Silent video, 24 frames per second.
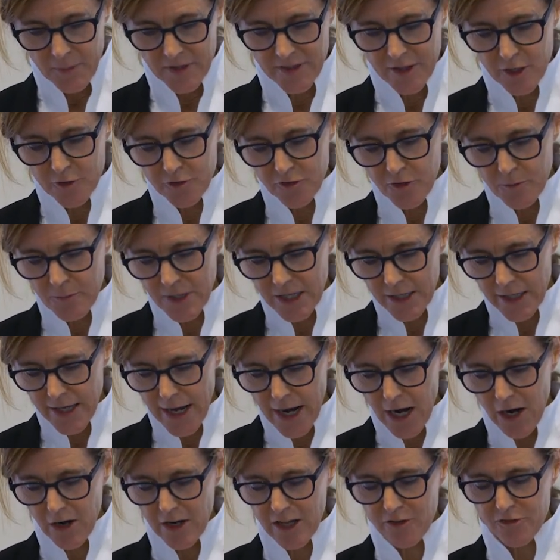but their
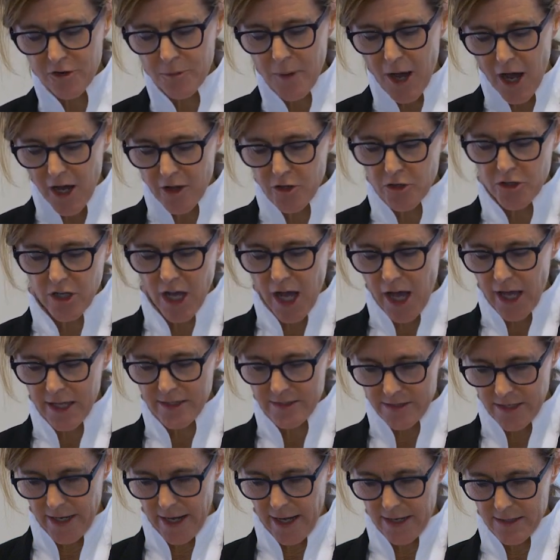familiarity from other
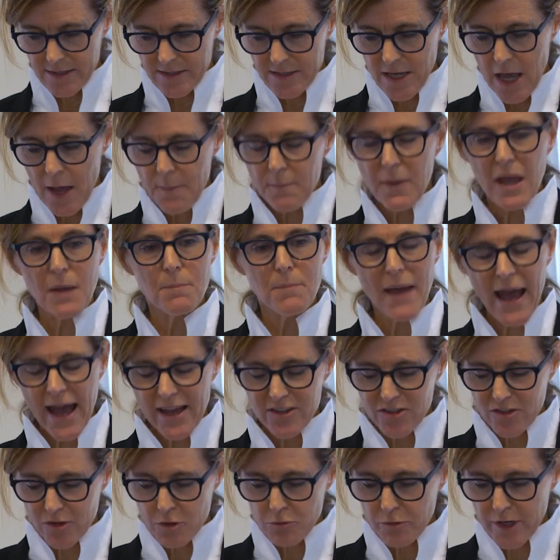contexts may
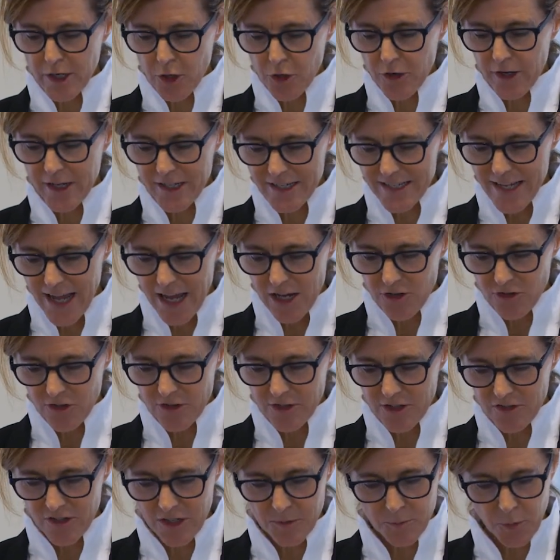mask the
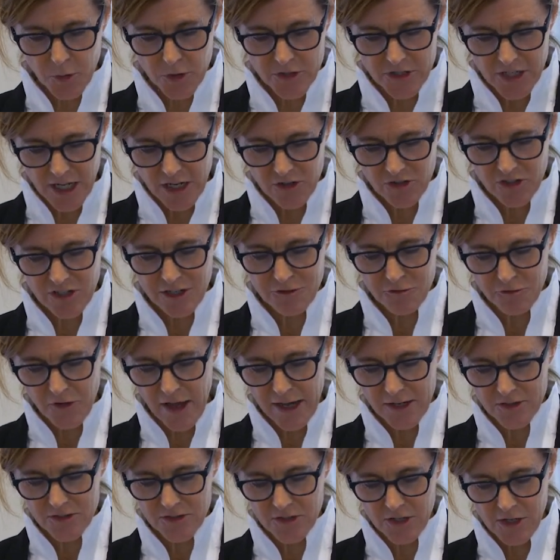reorientation this importation
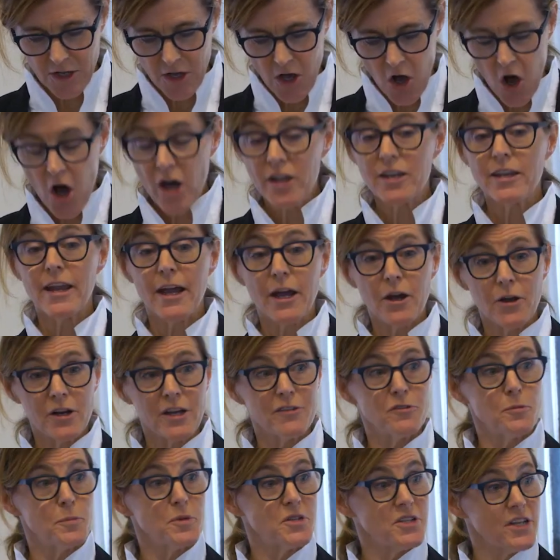affects on
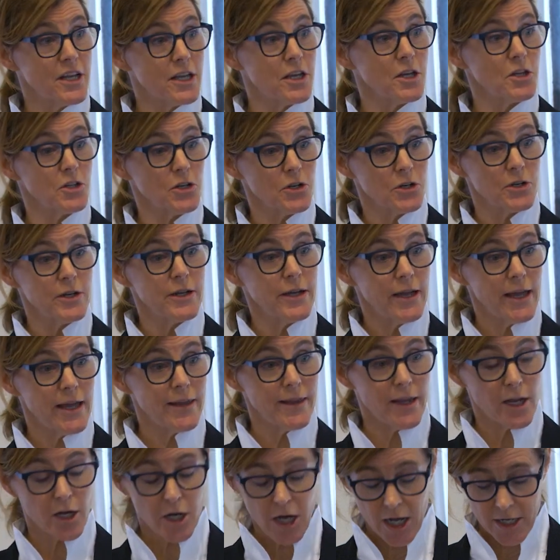narrative in particular
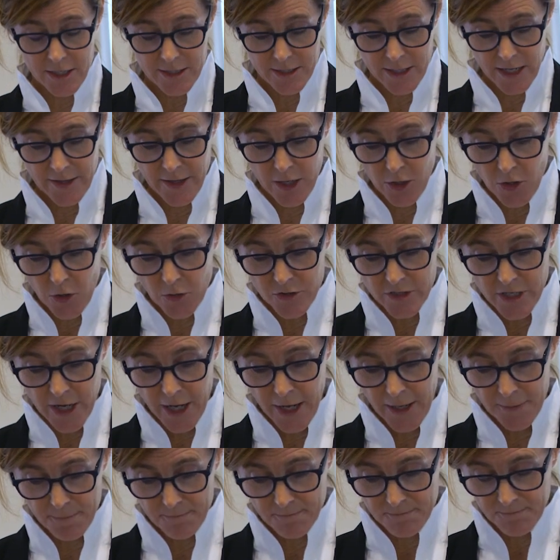in their, in their own
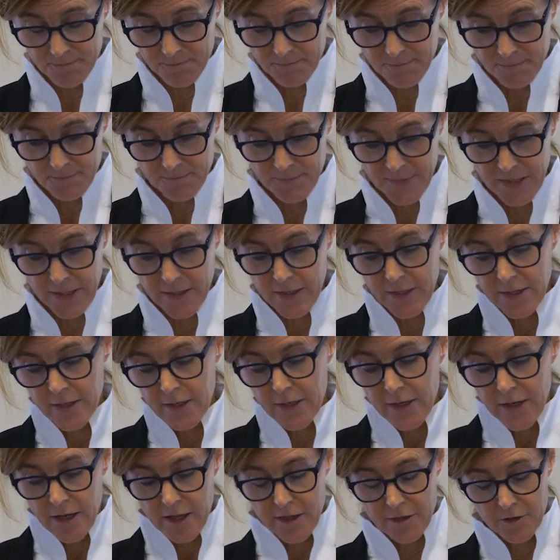time.
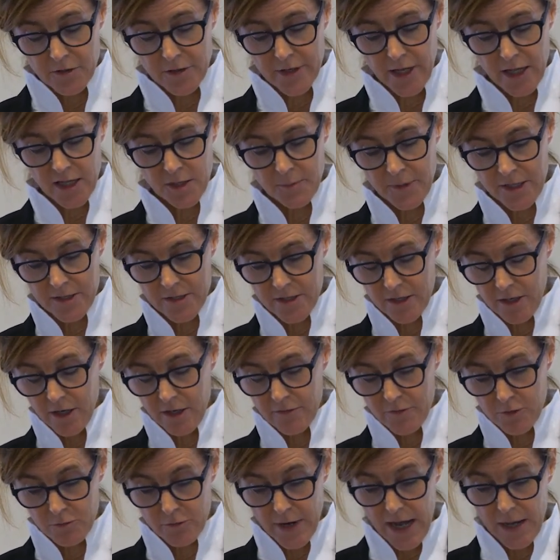A third element
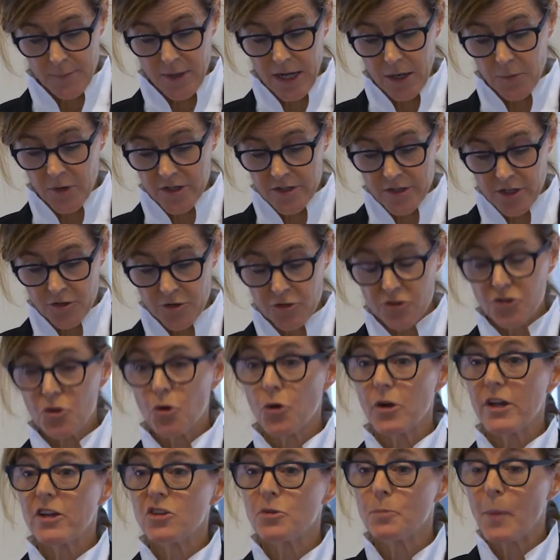of the rabbi I want to
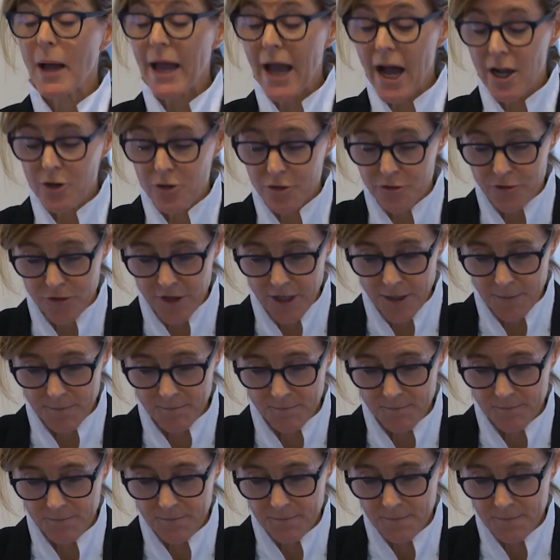underscore is biography.